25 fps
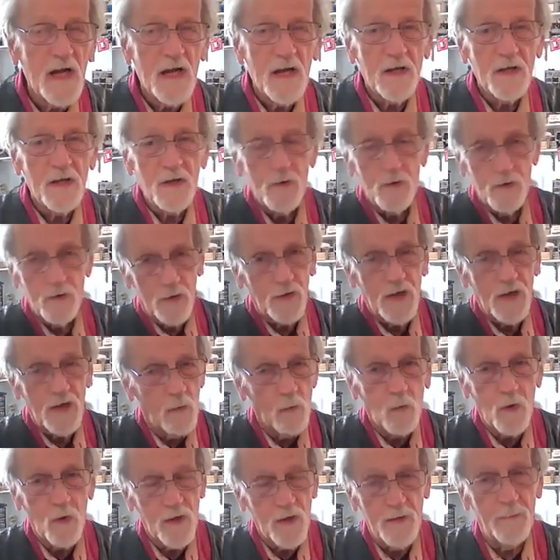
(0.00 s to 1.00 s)
you're not
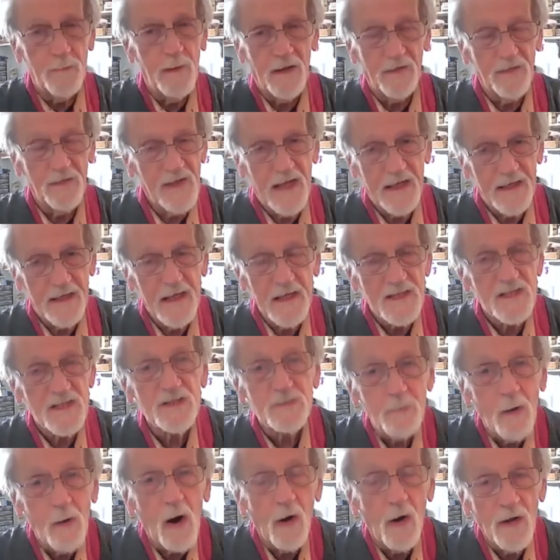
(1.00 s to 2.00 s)
worried about that
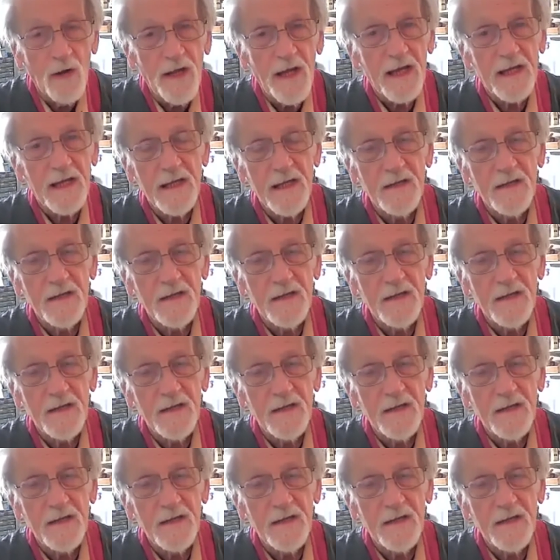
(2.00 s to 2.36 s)
small neck.